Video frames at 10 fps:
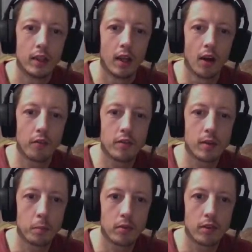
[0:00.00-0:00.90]
Obviously
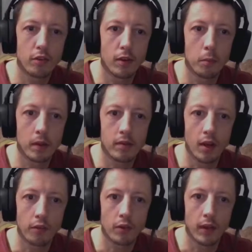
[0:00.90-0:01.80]
positioning myself
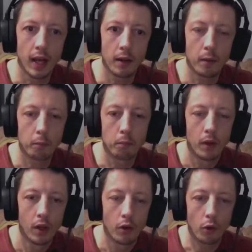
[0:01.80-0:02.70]
so that I'm
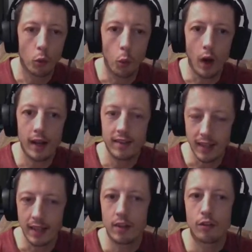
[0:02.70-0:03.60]
not quite
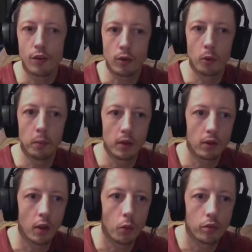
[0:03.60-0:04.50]
in the circle but
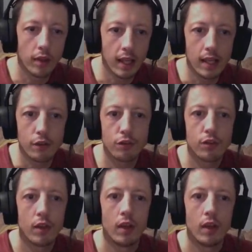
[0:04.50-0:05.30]
close-ish